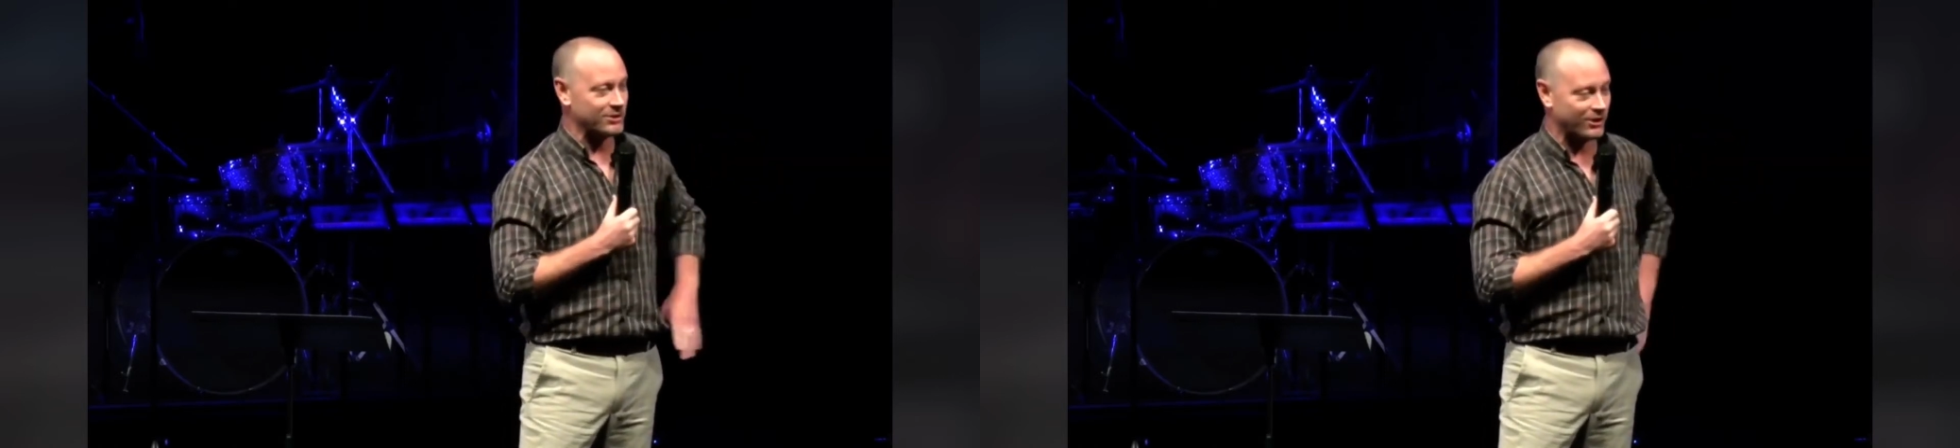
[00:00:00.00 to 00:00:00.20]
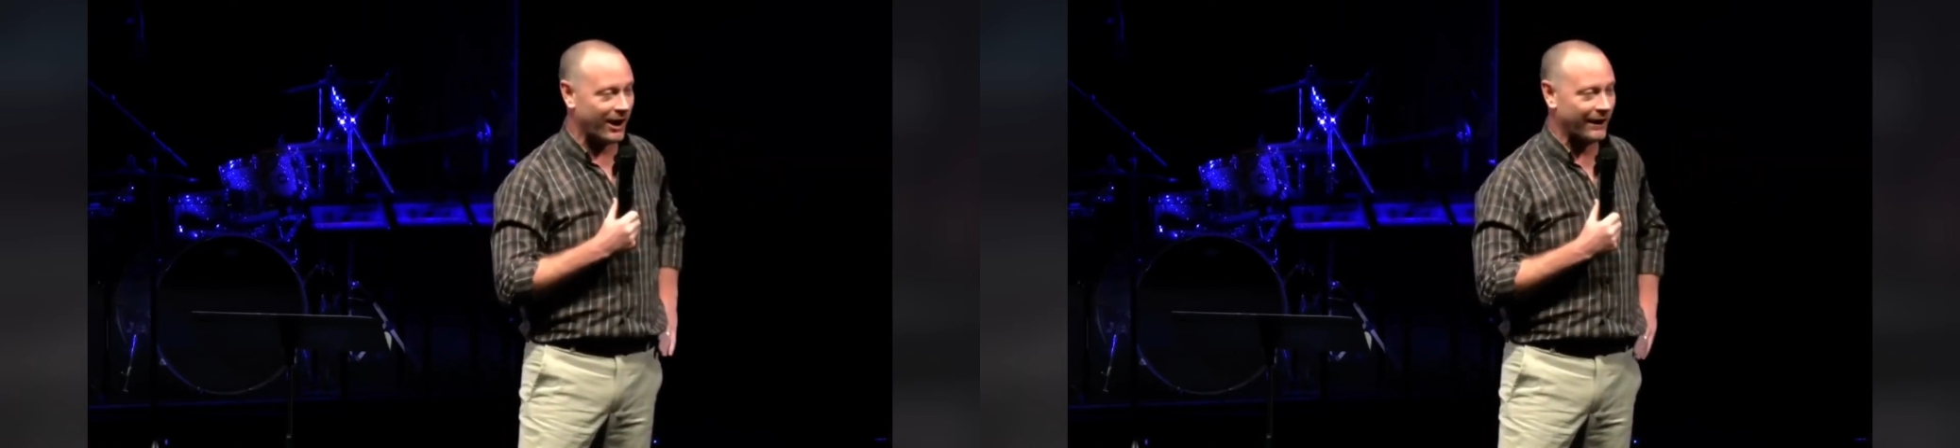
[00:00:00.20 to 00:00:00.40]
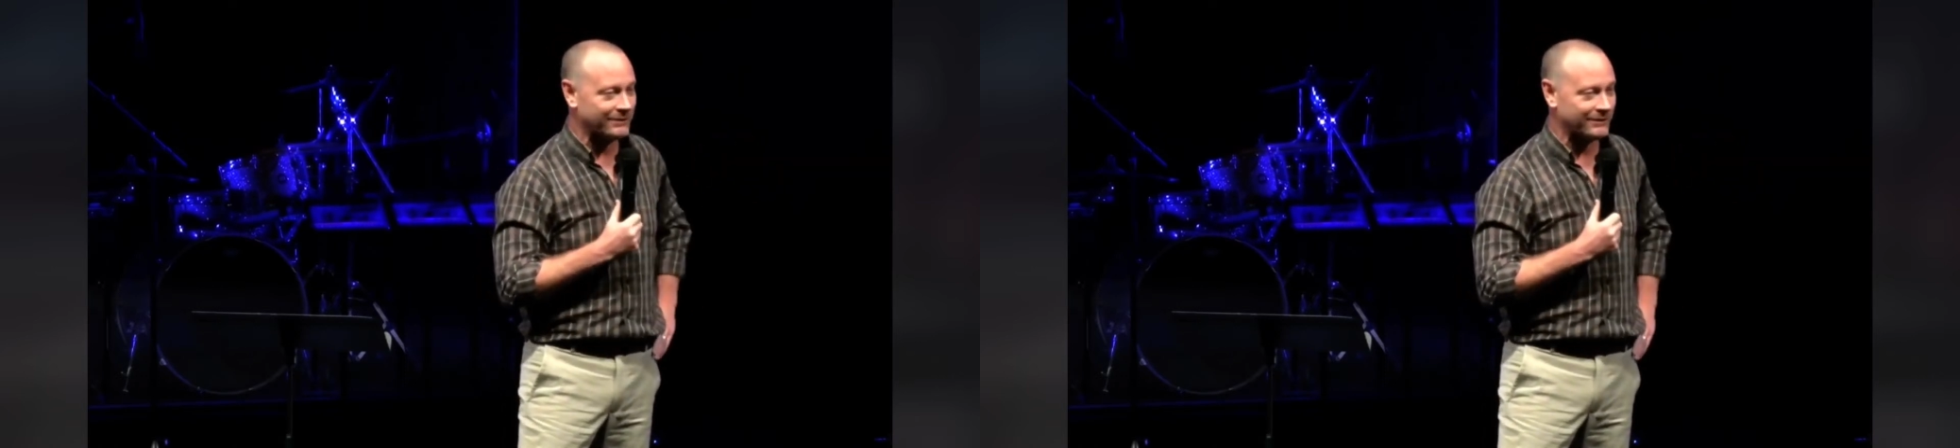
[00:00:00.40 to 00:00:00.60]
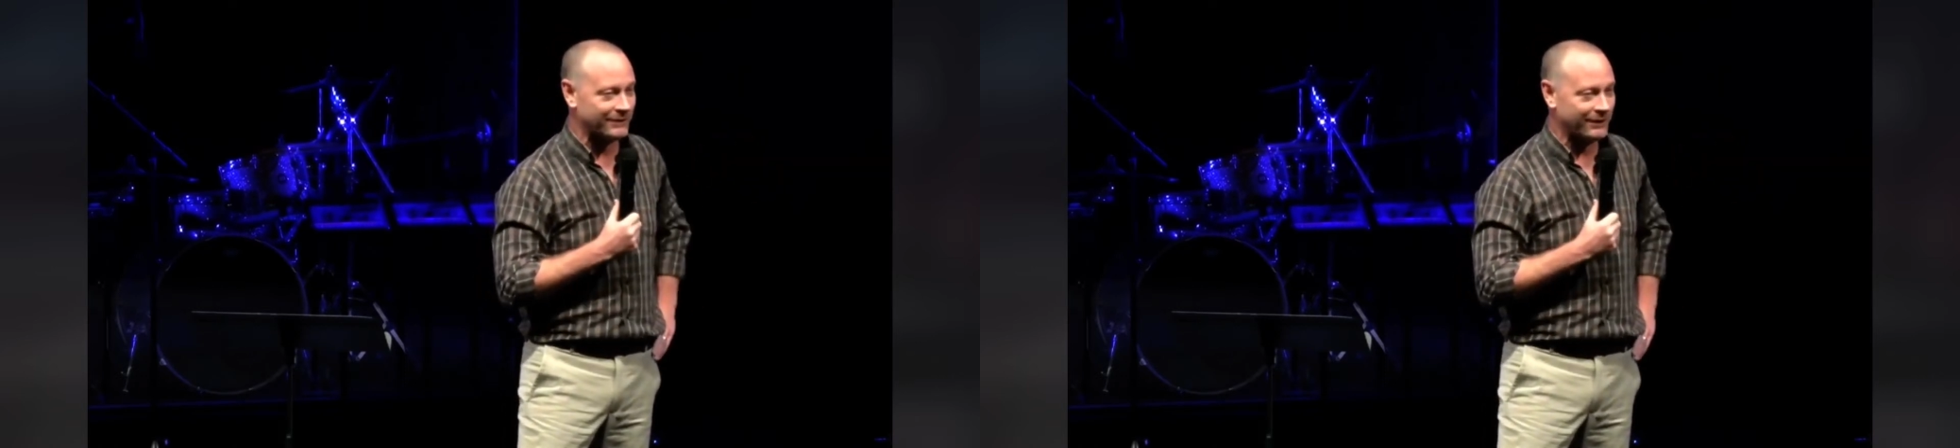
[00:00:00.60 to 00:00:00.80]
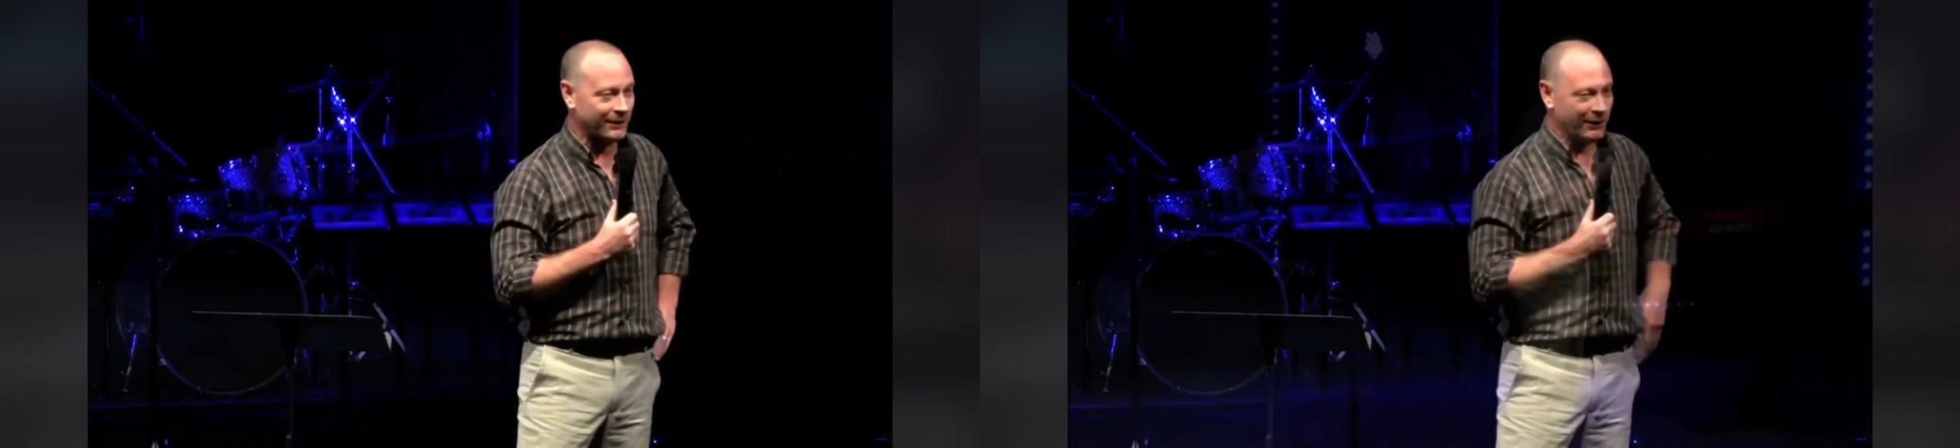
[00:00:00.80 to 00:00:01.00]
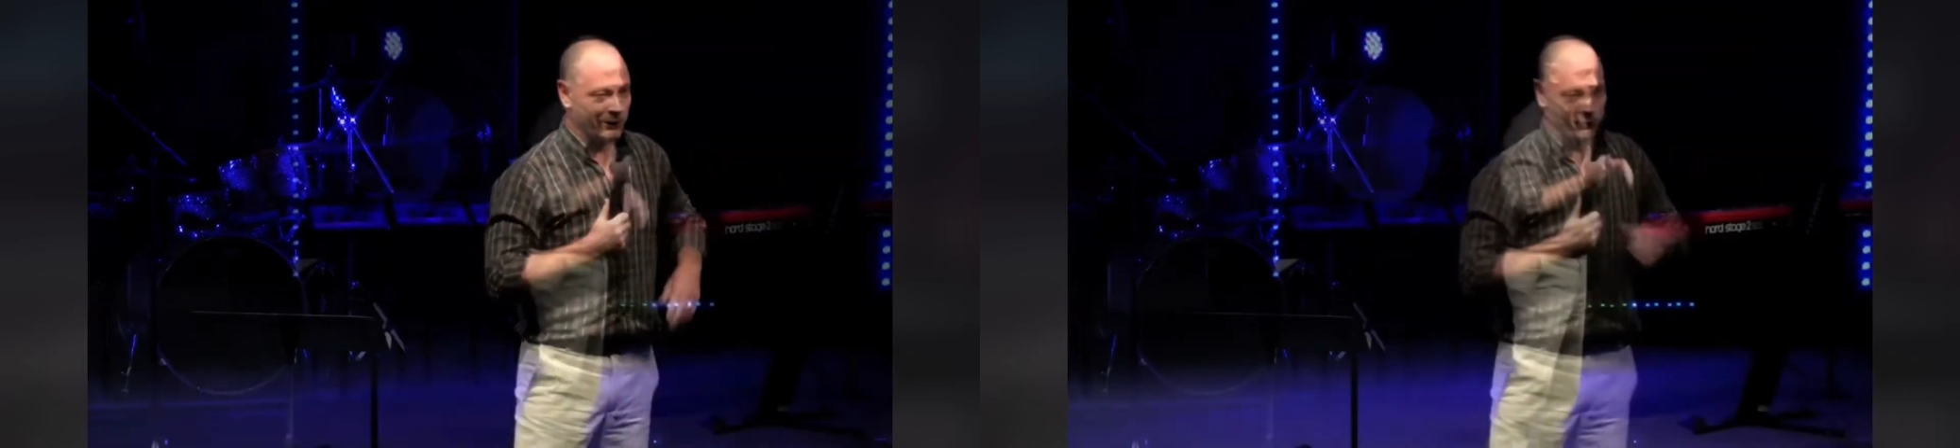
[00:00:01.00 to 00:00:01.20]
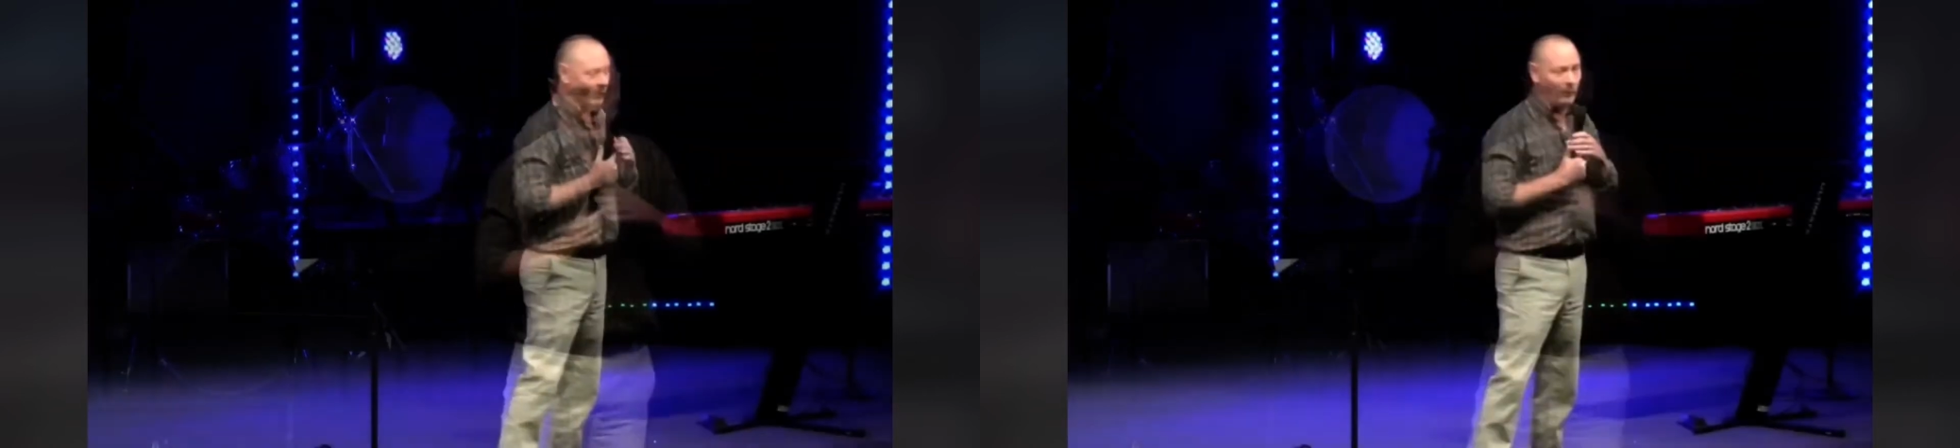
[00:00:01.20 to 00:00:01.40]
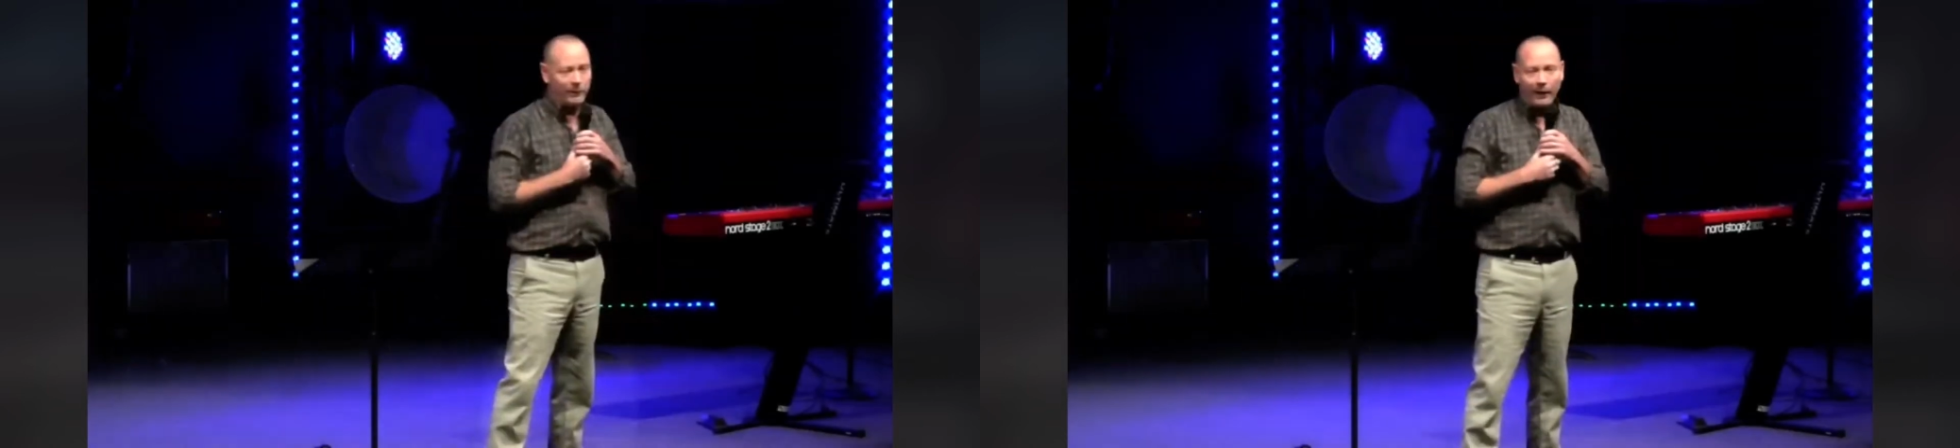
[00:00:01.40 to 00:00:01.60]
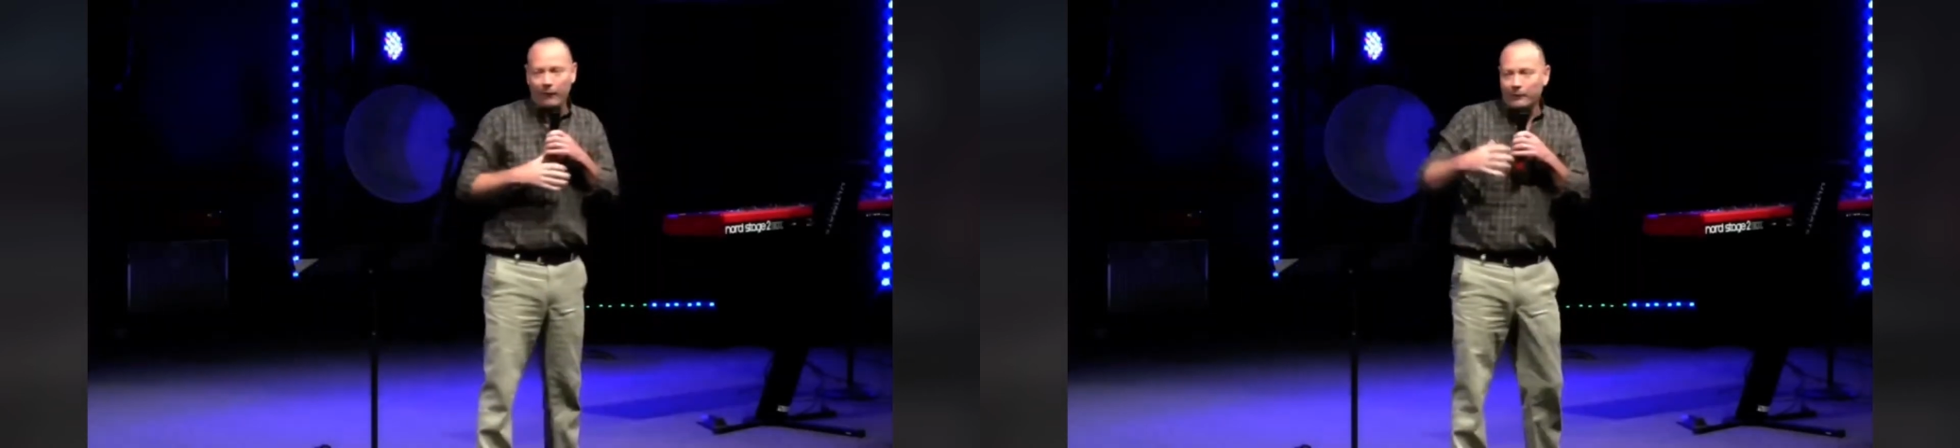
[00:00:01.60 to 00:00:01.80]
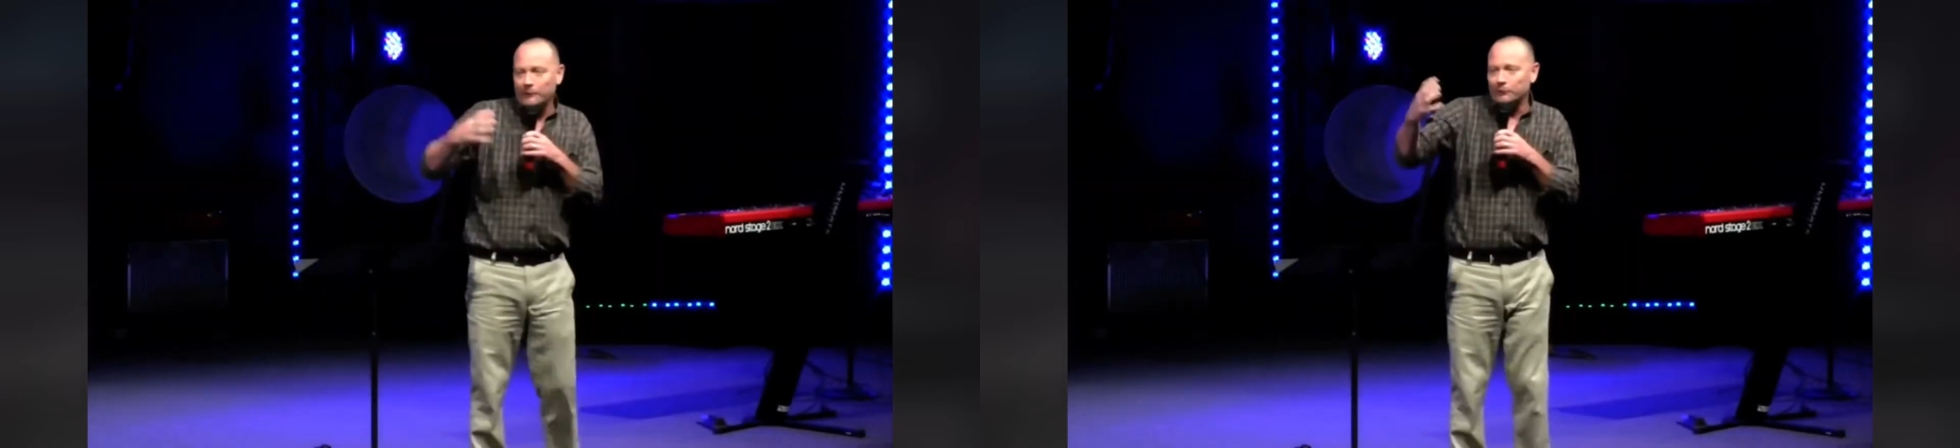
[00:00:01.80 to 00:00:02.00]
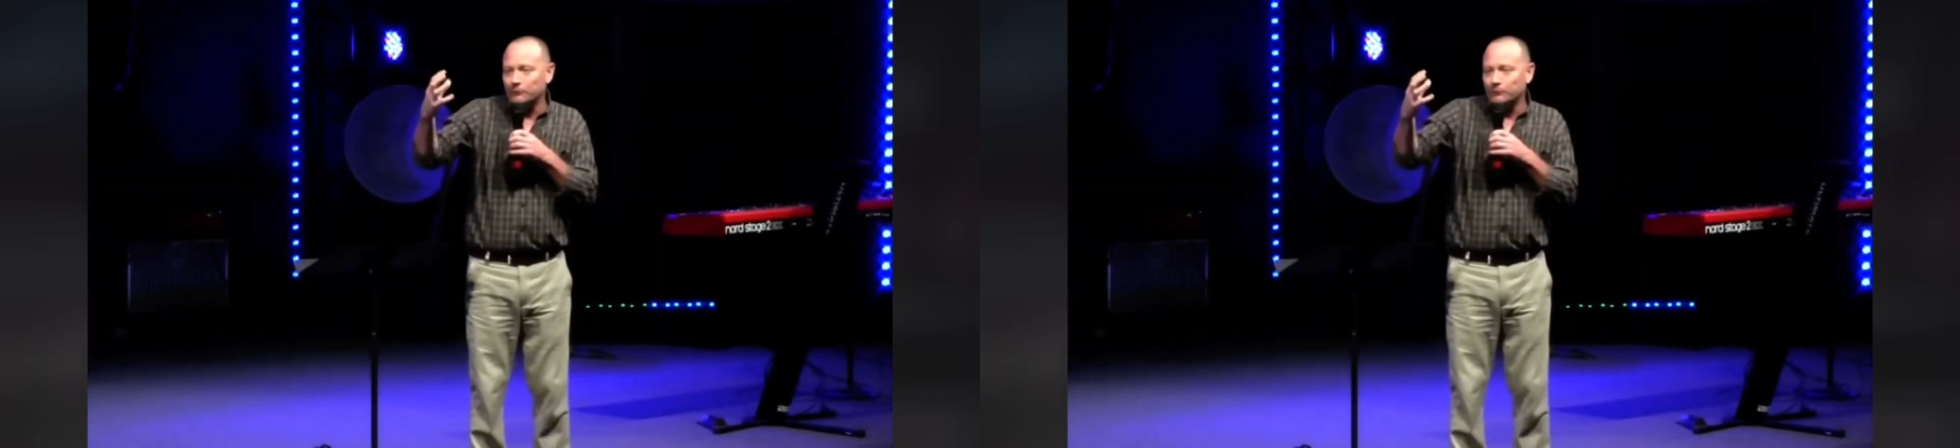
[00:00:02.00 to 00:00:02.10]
Christ. So we now get to